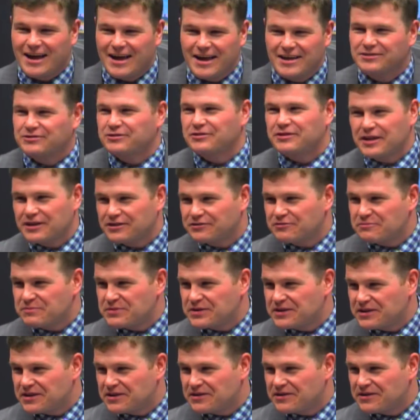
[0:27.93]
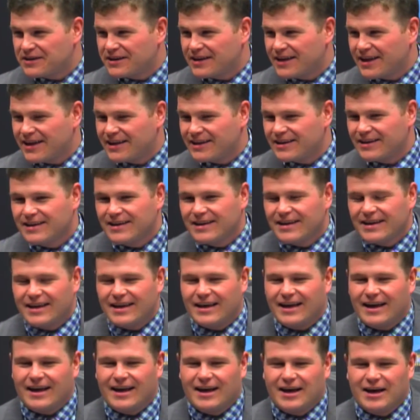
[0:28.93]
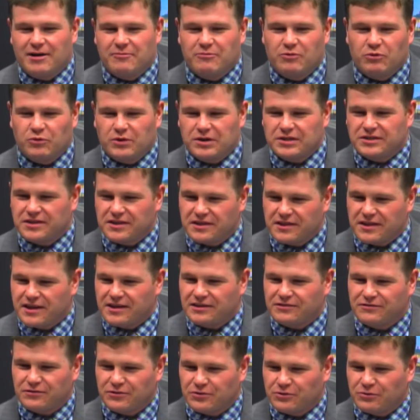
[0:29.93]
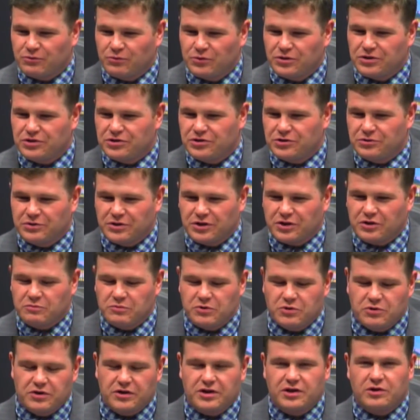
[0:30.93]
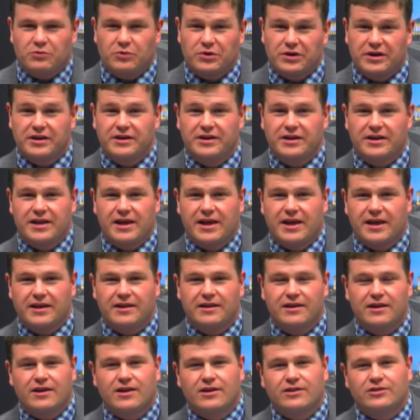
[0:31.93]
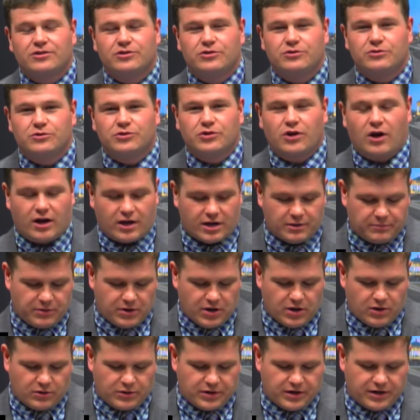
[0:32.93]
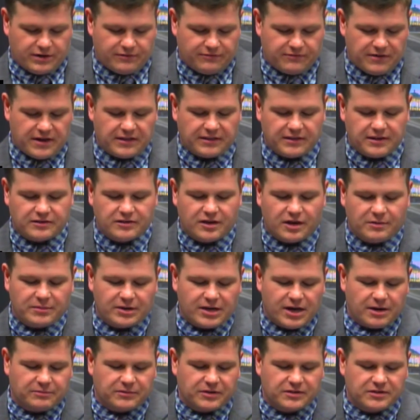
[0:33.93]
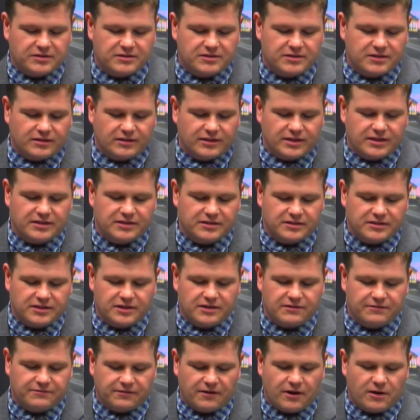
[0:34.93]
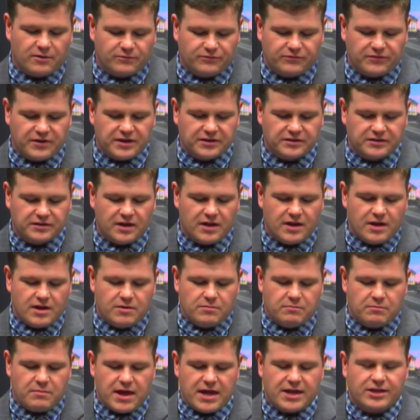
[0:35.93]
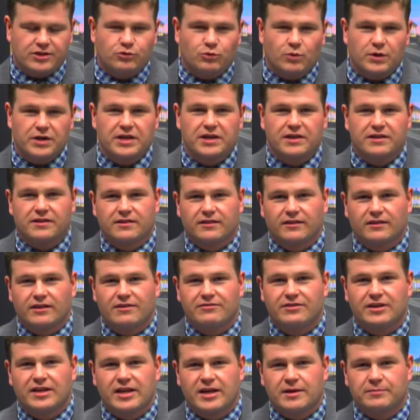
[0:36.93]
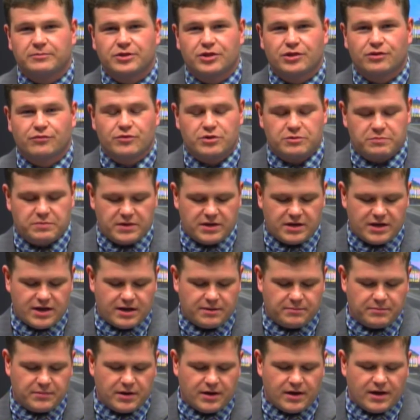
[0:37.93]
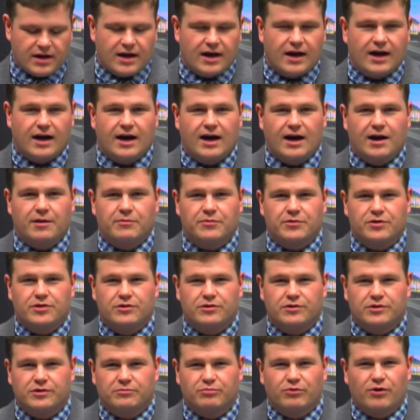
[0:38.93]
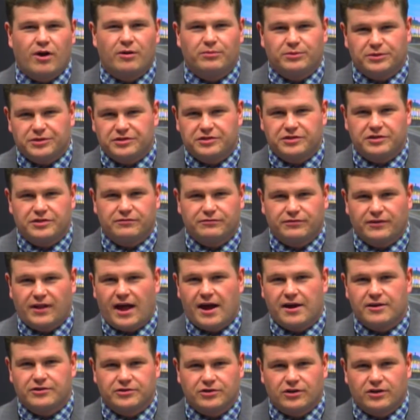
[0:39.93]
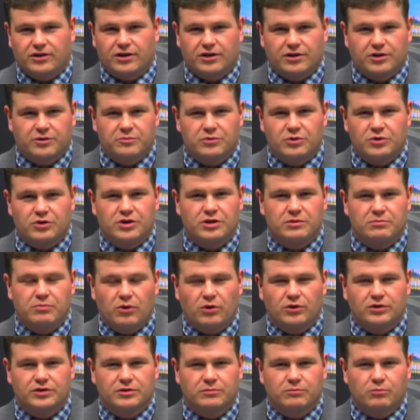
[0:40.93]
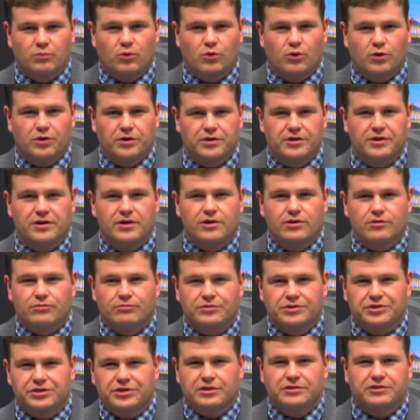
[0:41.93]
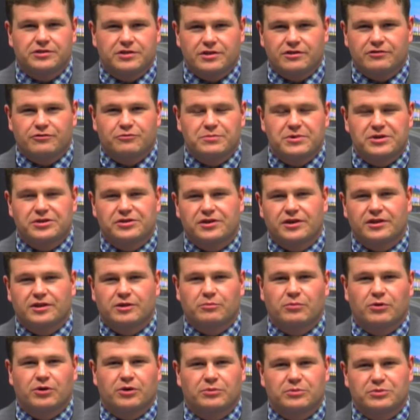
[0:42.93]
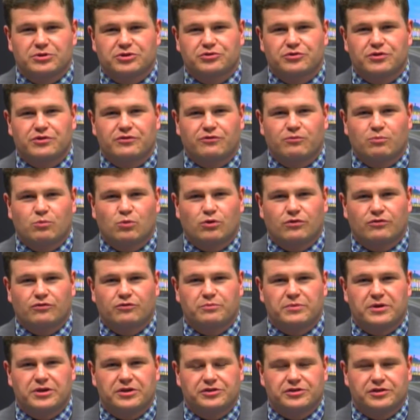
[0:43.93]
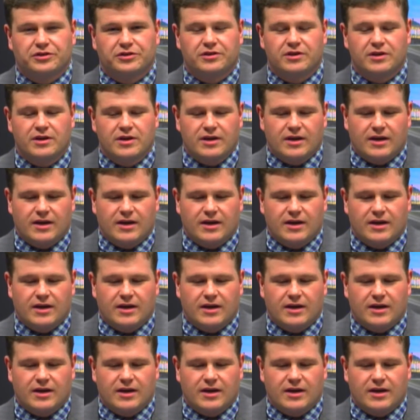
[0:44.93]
Hazel, thanks for being here today. Thank you. Um, I want to say thanks for what you do in the community, and we're here today to talk about an event that's coming up. This is the Lynn City Farm Fest, May twentieth, eleven a m to three p m Um, you can probably see flyers on our community bulletin board. Reach out to the information at the bottom of the screen for more information.